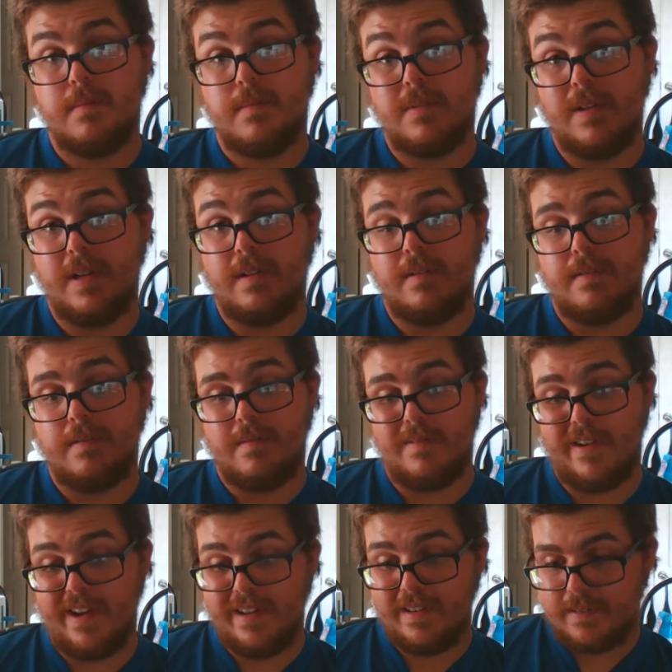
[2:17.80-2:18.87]
Sweet,
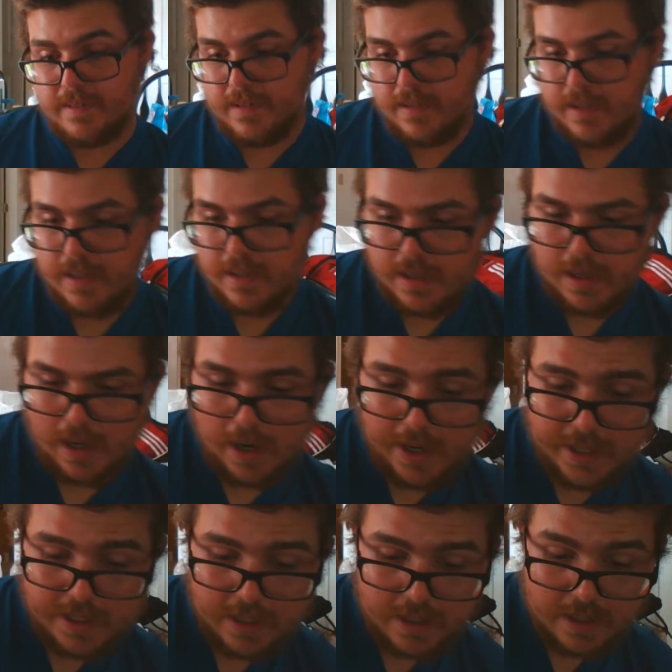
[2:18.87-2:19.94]
right?
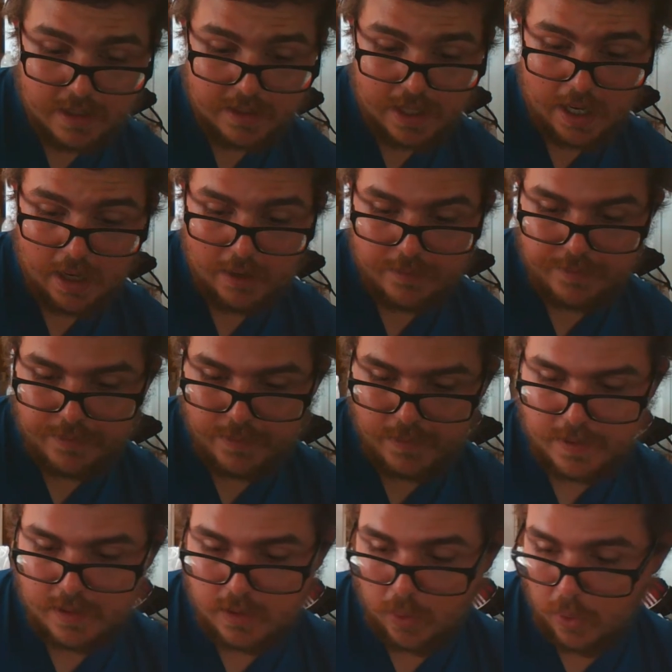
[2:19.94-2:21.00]
Alright, now for
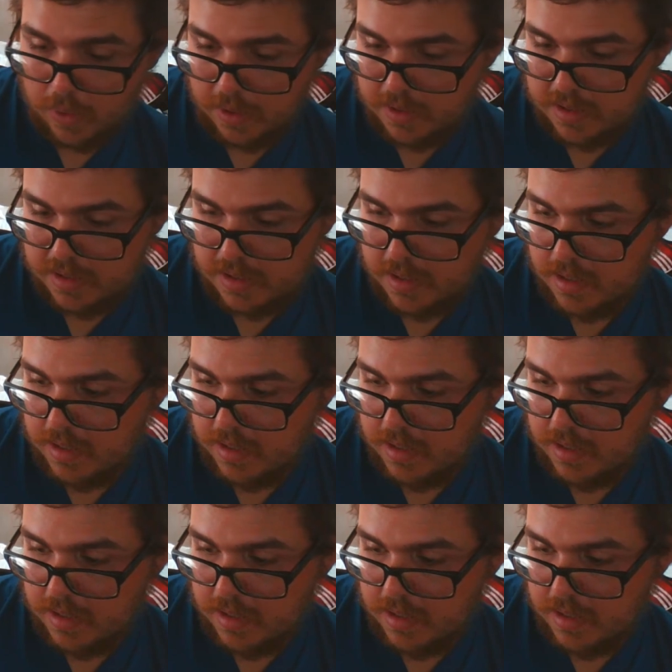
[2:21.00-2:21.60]
the doors.